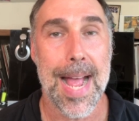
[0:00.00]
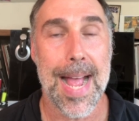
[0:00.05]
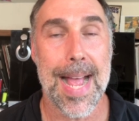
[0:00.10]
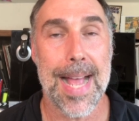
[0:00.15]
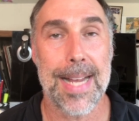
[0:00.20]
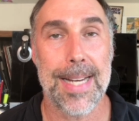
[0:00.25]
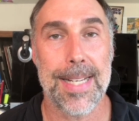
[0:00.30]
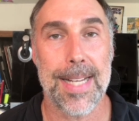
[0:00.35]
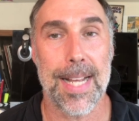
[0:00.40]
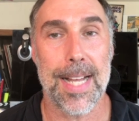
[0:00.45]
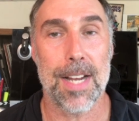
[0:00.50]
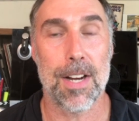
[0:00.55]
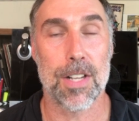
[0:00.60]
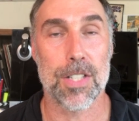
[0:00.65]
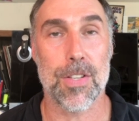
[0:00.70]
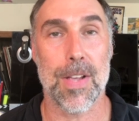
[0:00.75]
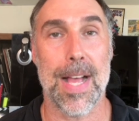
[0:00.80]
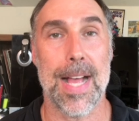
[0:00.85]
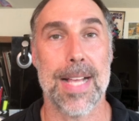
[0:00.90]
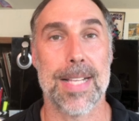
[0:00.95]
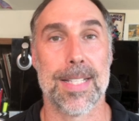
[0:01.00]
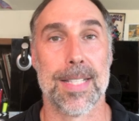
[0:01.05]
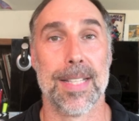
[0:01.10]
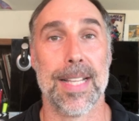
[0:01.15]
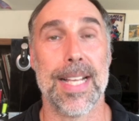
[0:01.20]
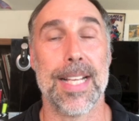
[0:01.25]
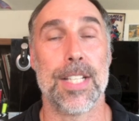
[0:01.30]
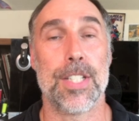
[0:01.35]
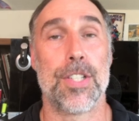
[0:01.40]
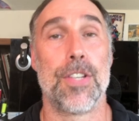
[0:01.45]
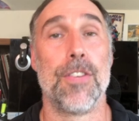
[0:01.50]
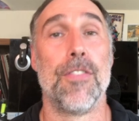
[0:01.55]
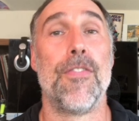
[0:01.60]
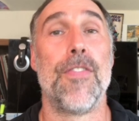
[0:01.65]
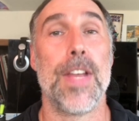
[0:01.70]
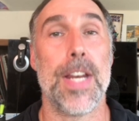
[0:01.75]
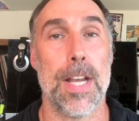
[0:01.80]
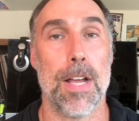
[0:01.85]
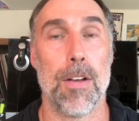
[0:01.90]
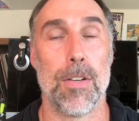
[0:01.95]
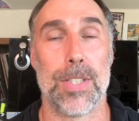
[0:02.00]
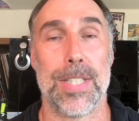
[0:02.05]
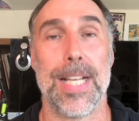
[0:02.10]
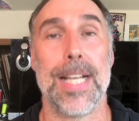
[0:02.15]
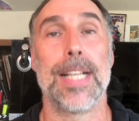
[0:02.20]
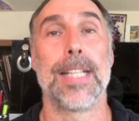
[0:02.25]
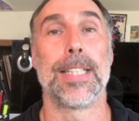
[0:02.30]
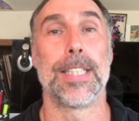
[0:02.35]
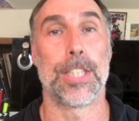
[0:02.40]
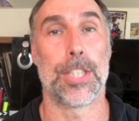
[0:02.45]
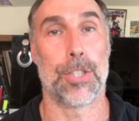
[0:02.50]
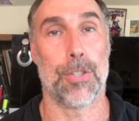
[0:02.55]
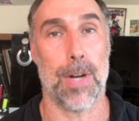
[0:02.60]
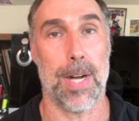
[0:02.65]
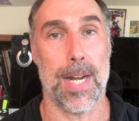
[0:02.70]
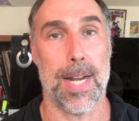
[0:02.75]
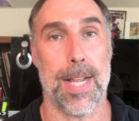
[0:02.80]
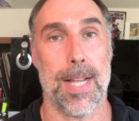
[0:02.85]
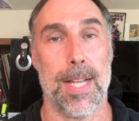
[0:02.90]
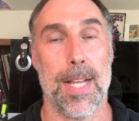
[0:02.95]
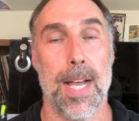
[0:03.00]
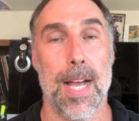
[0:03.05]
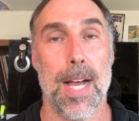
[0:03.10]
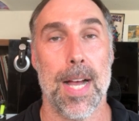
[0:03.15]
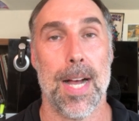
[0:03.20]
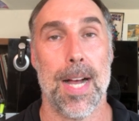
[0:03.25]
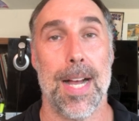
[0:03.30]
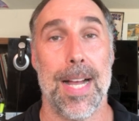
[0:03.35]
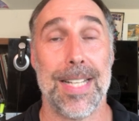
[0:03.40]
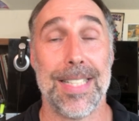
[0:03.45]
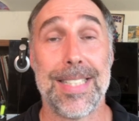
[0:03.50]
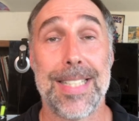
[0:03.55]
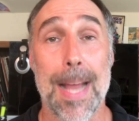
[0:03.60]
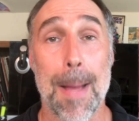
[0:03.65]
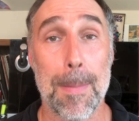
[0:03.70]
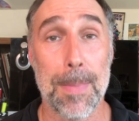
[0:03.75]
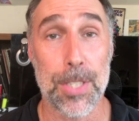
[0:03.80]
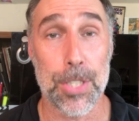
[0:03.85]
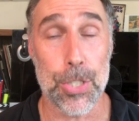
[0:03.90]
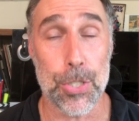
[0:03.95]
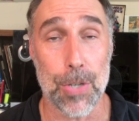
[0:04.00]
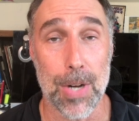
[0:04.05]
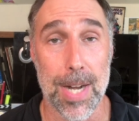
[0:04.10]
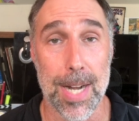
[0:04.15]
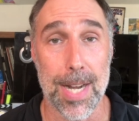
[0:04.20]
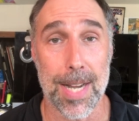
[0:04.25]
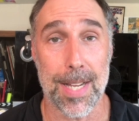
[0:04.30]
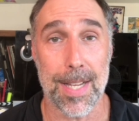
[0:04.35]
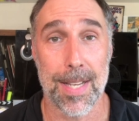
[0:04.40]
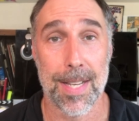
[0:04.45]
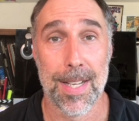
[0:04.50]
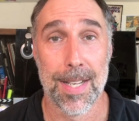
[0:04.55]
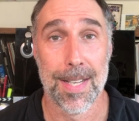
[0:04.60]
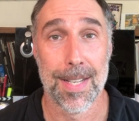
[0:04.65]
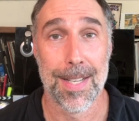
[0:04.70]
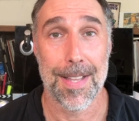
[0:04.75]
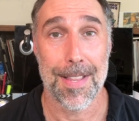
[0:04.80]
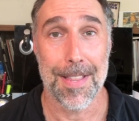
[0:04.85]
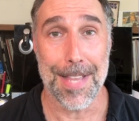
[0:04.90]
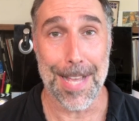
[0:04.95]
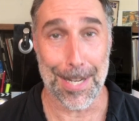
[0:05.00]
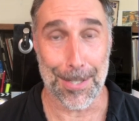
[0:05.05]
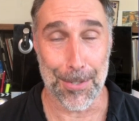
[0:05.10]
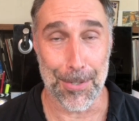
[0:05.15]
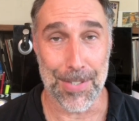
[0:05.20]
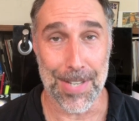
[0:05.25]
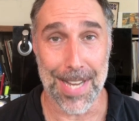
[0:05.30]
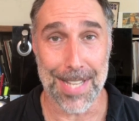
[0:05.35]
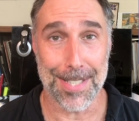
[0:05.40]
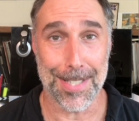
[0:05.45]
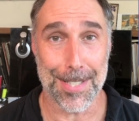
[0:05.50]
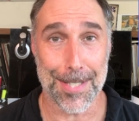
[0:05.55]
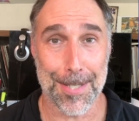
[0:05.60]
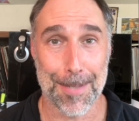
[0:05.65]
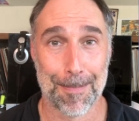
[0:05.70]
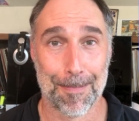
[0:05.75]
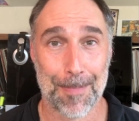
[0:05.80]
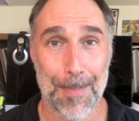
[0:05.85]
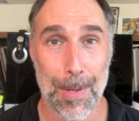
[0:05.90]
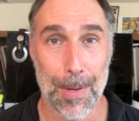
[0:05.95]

and it also has links to videos illustrating and demonstrating the exercises.